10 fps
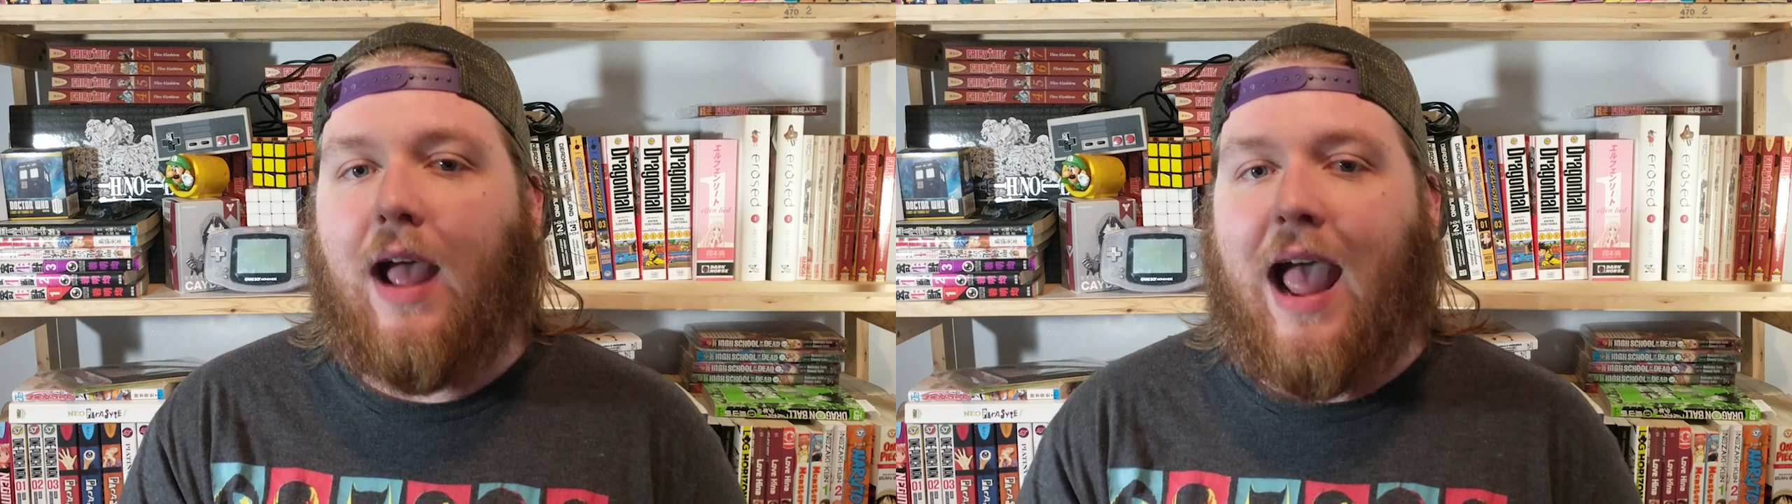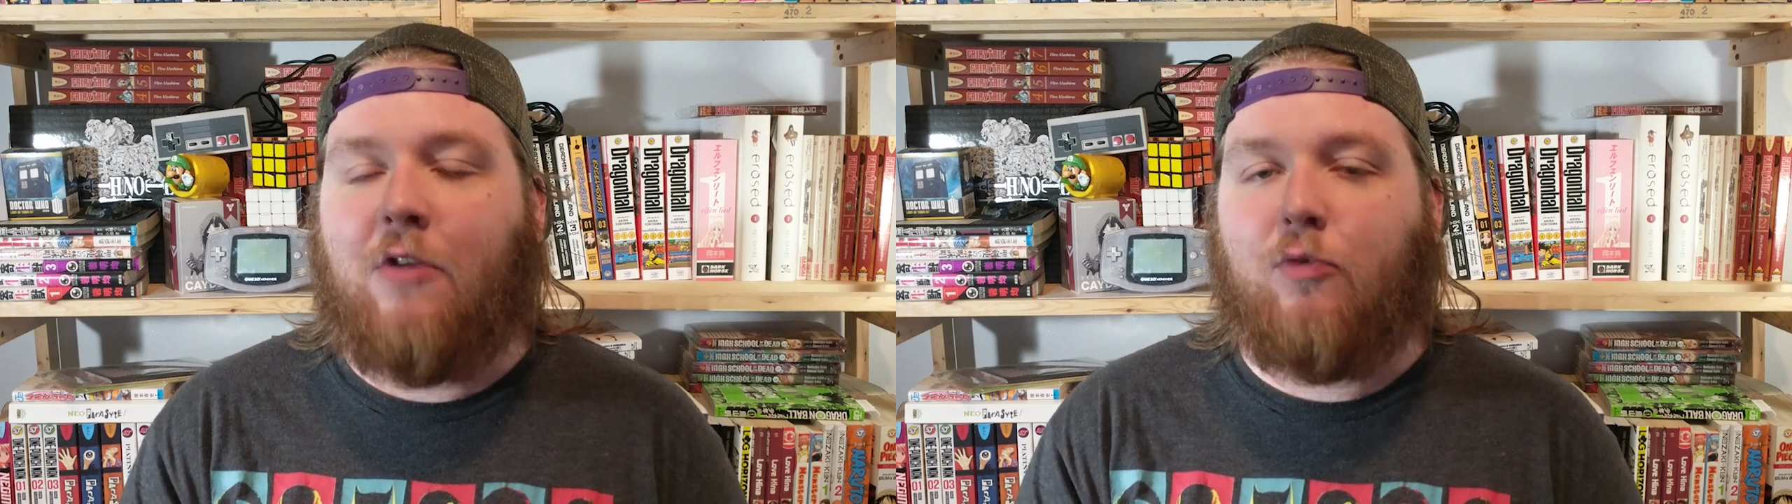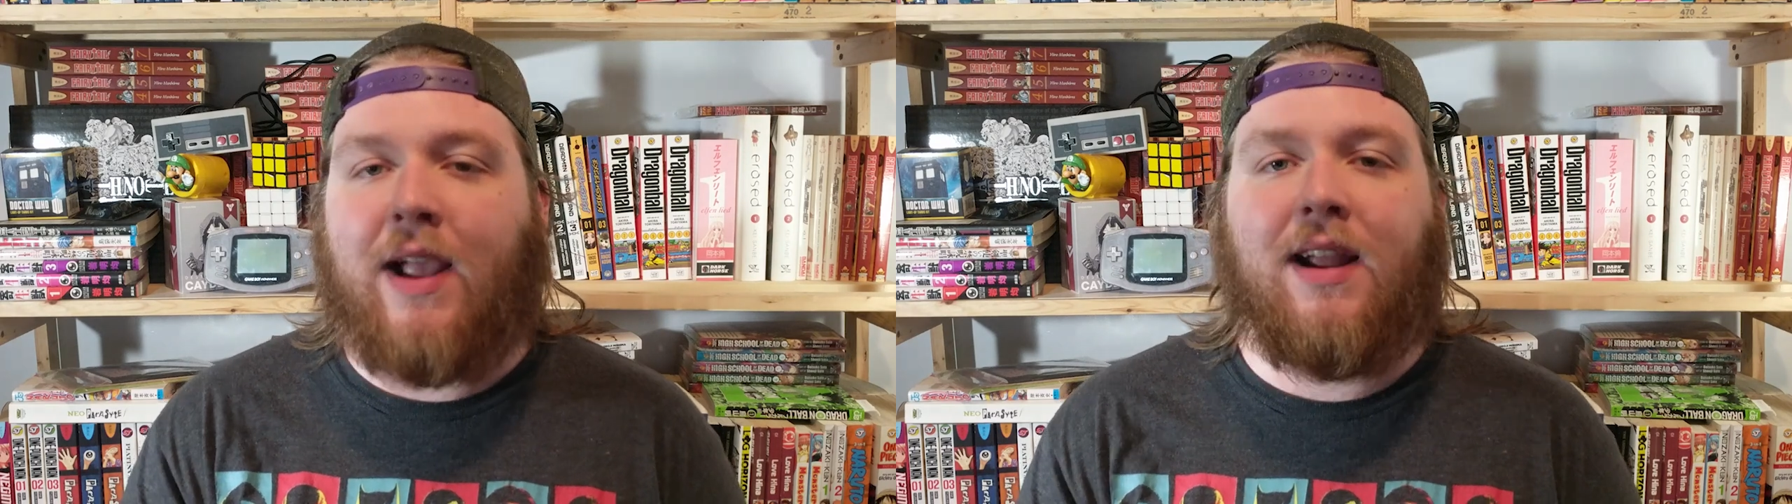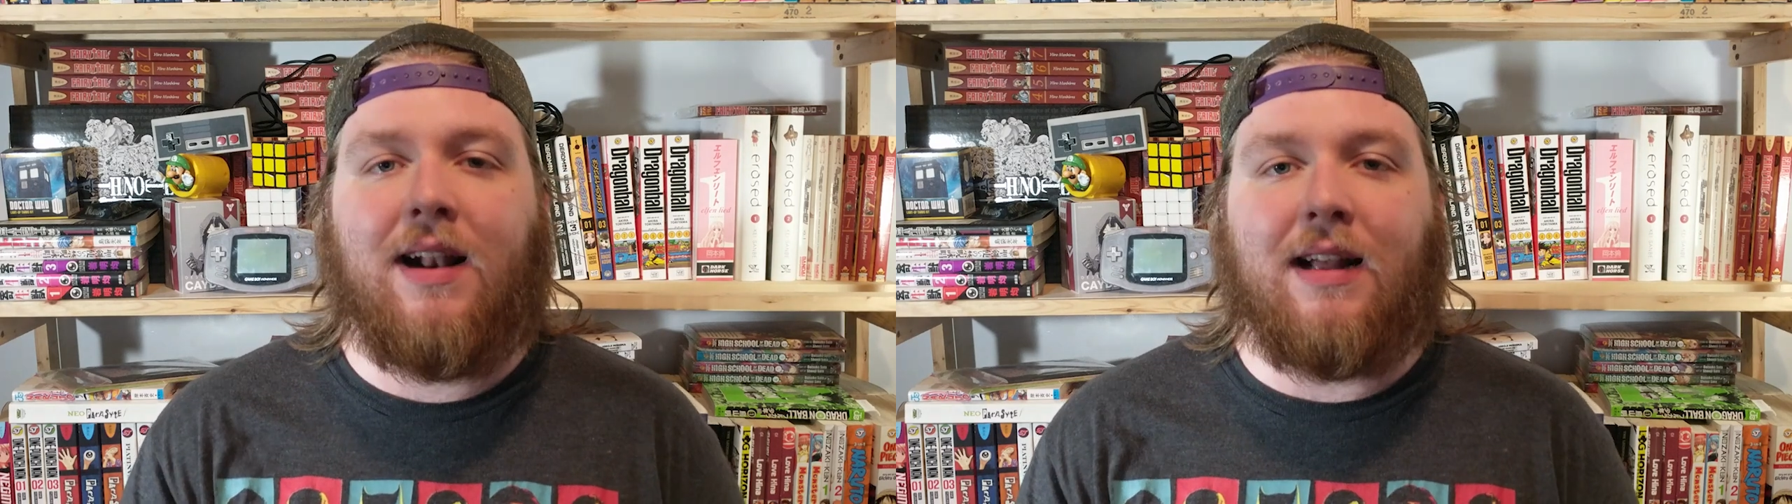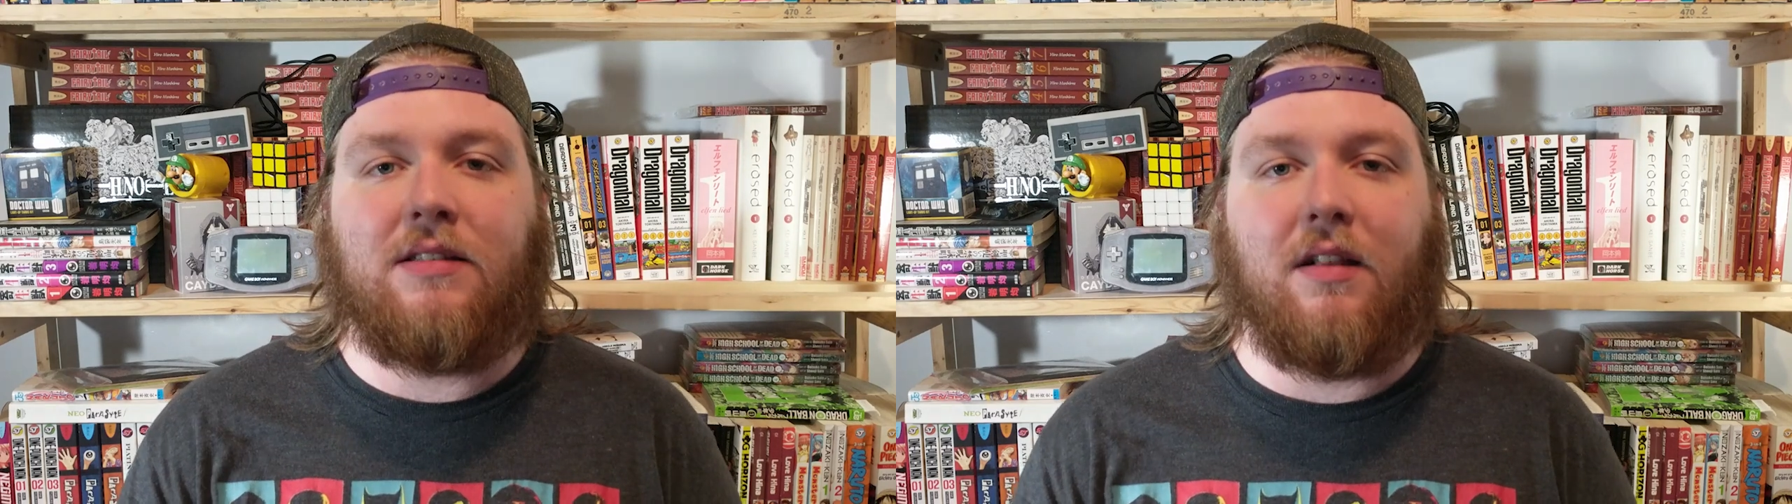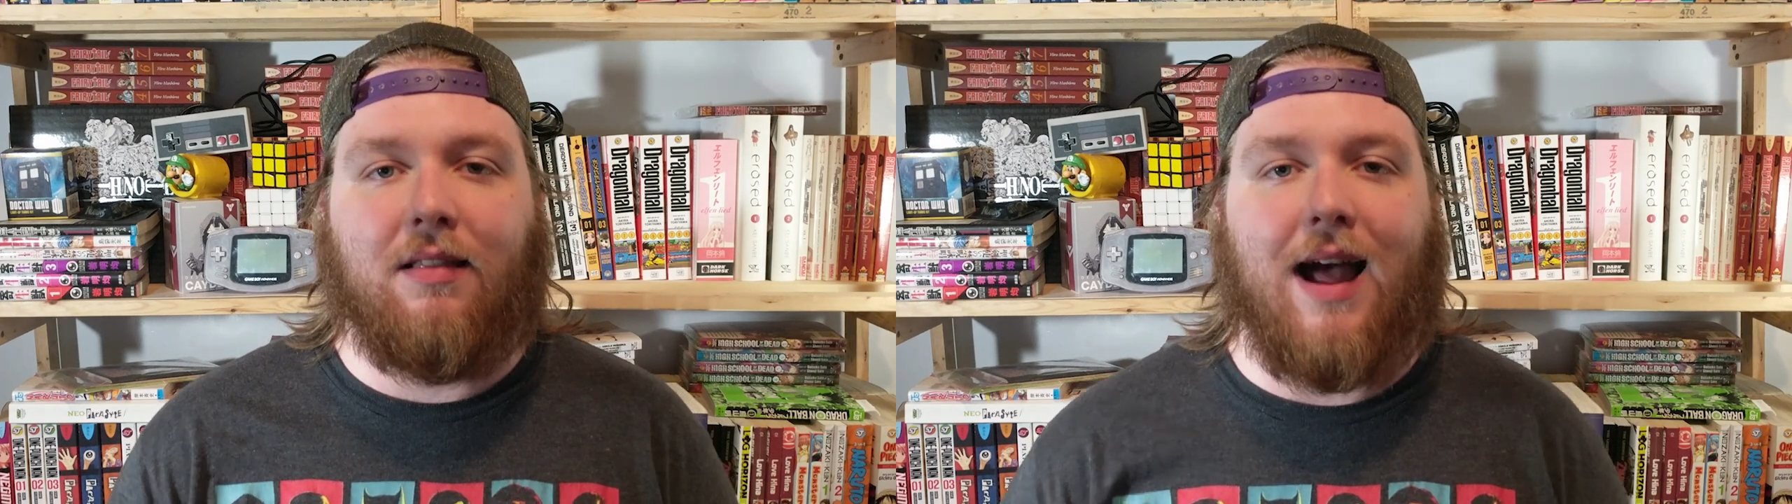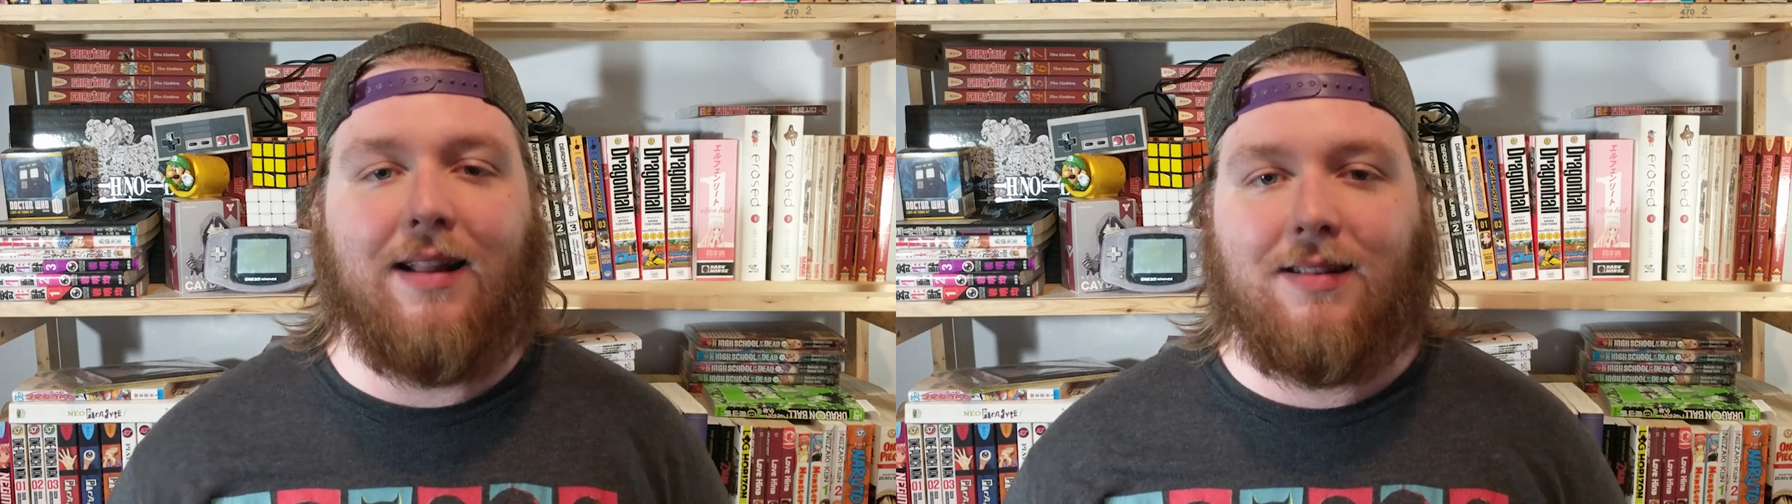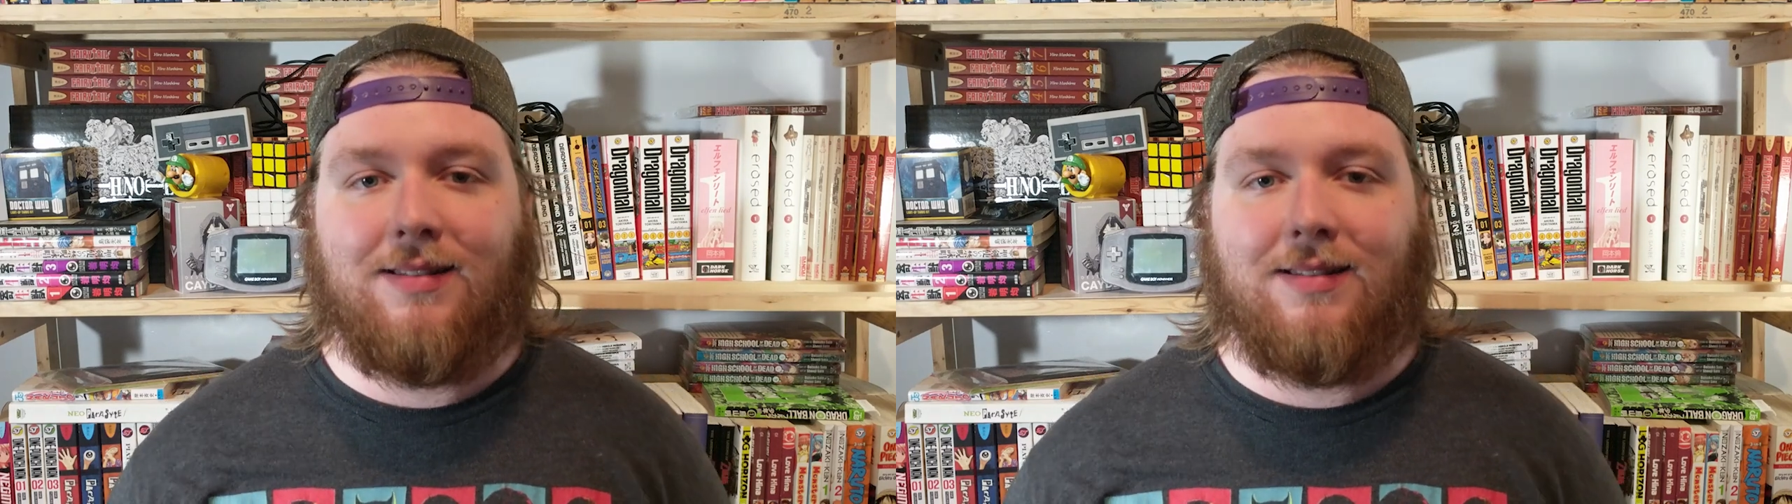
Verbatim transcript: I recognized a lot of the